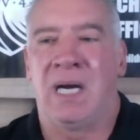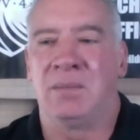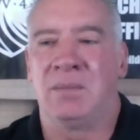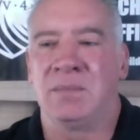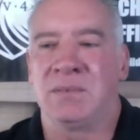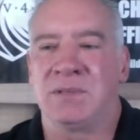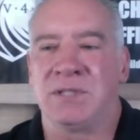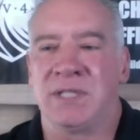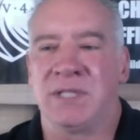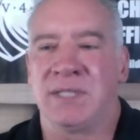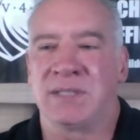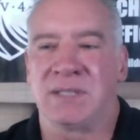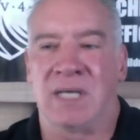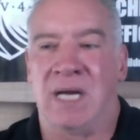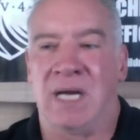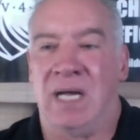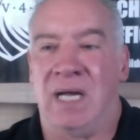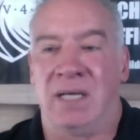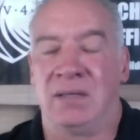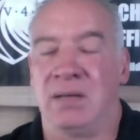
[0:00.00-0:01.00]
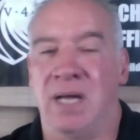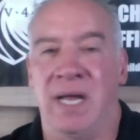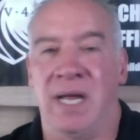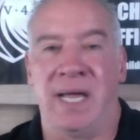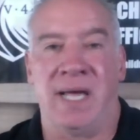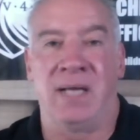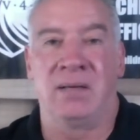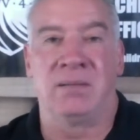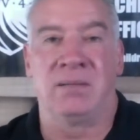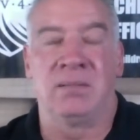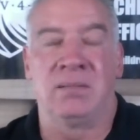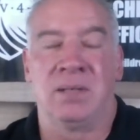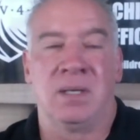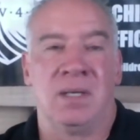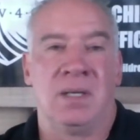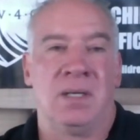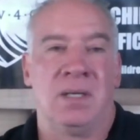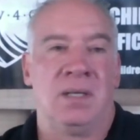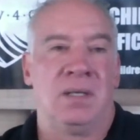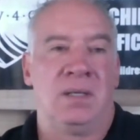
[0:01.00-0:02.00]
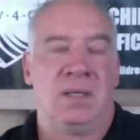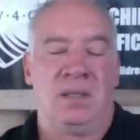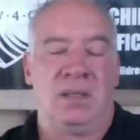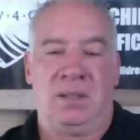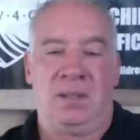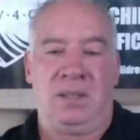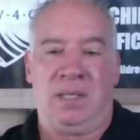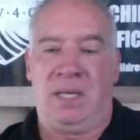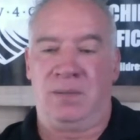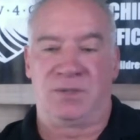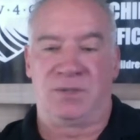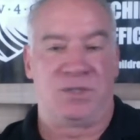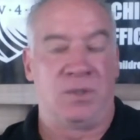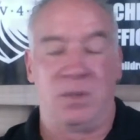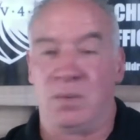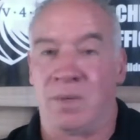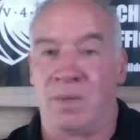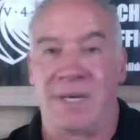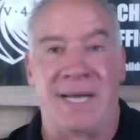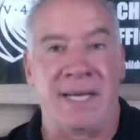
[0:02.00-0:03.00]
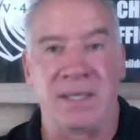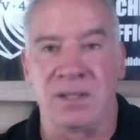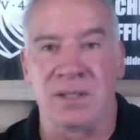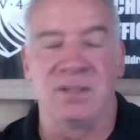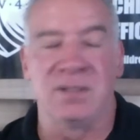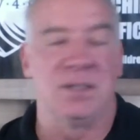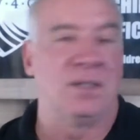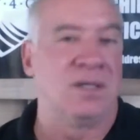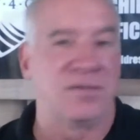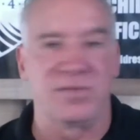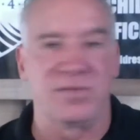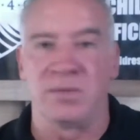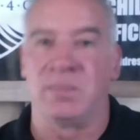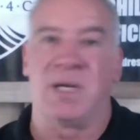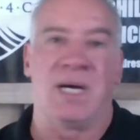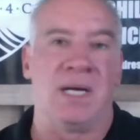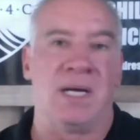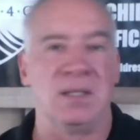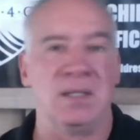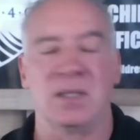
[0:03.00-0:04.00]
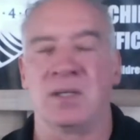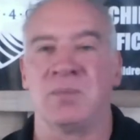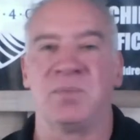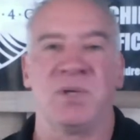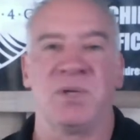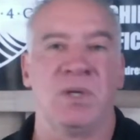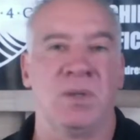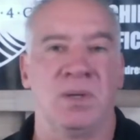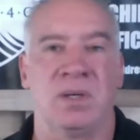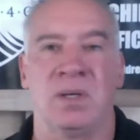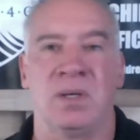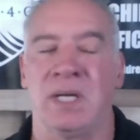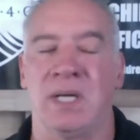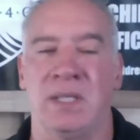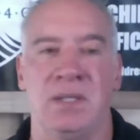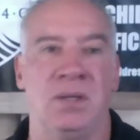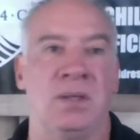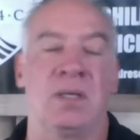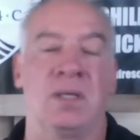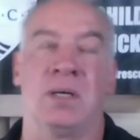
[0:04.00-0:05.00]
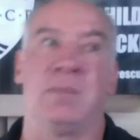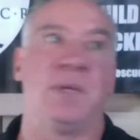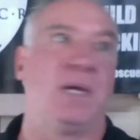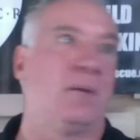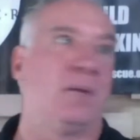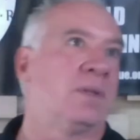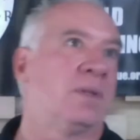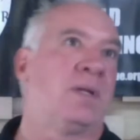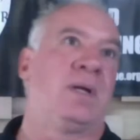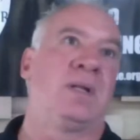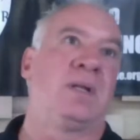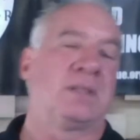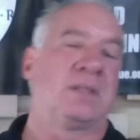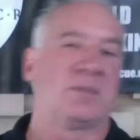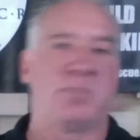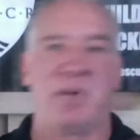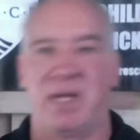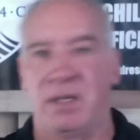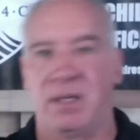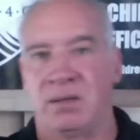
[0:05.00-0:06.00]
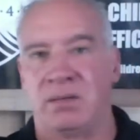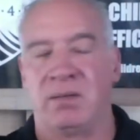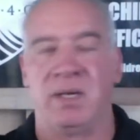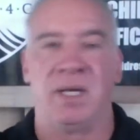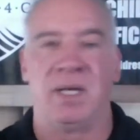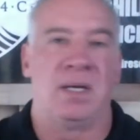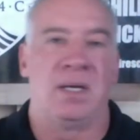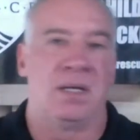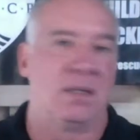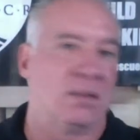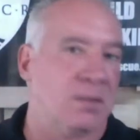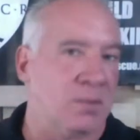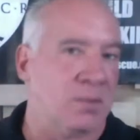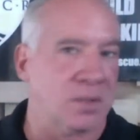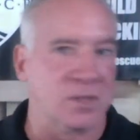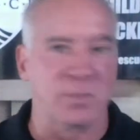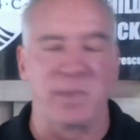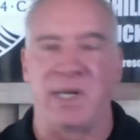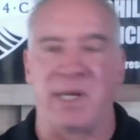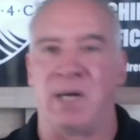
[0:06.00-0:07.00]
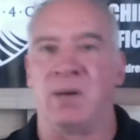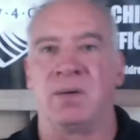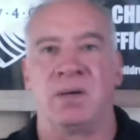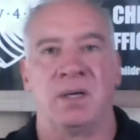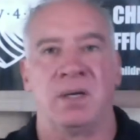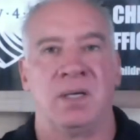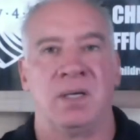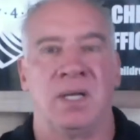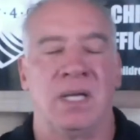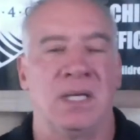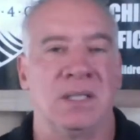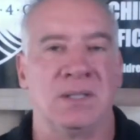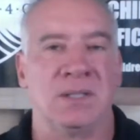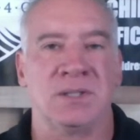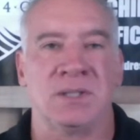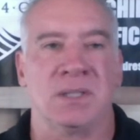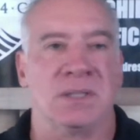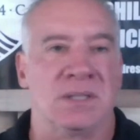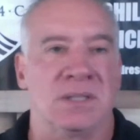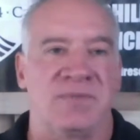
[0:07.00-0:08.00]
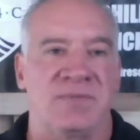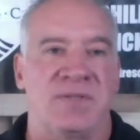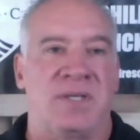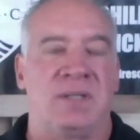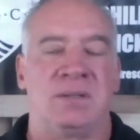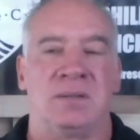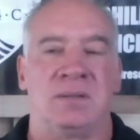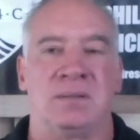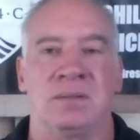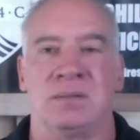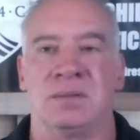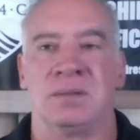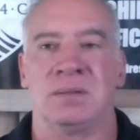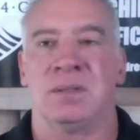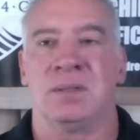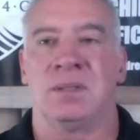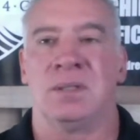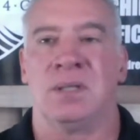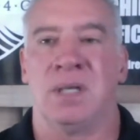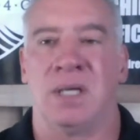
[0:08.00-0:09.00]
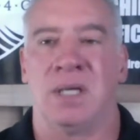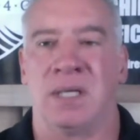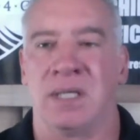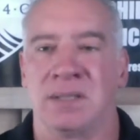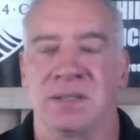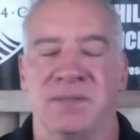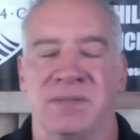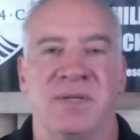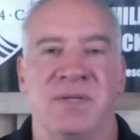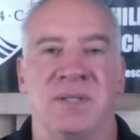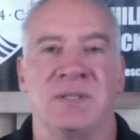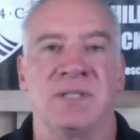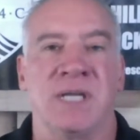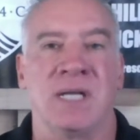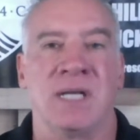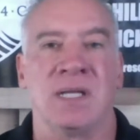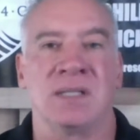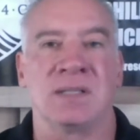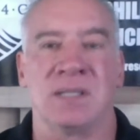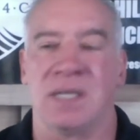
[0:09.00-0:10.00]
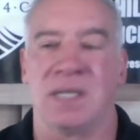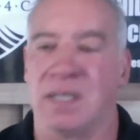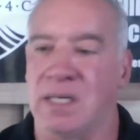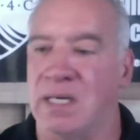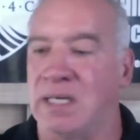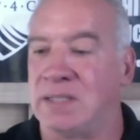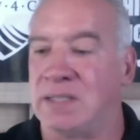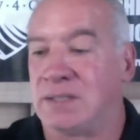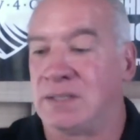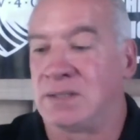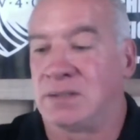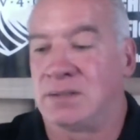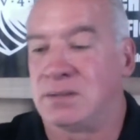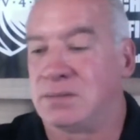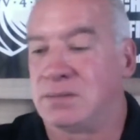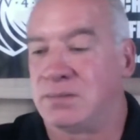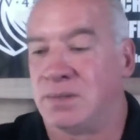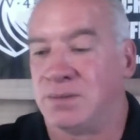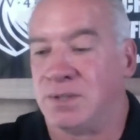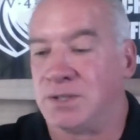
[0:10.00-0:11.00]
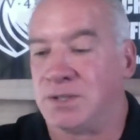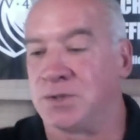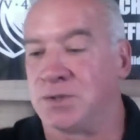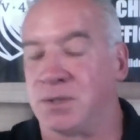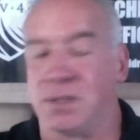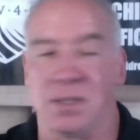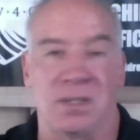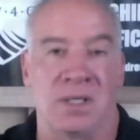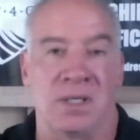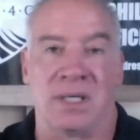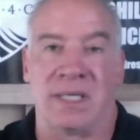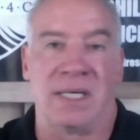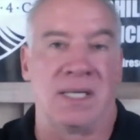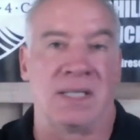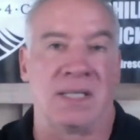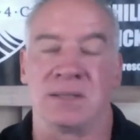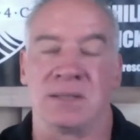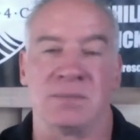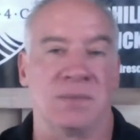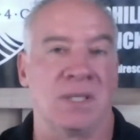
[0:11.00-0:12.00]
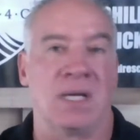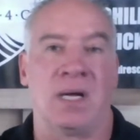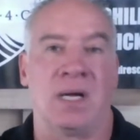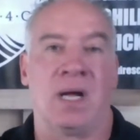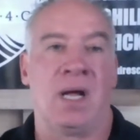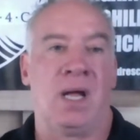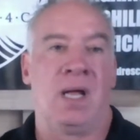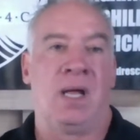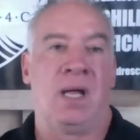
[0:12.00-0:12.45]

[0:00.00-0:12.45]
She goes, I was doing what I could do from behind the computer, and you come in with all this pedigree and horsepower. And she goes, I guess I felt jealous. And I just assured her again. I said, well,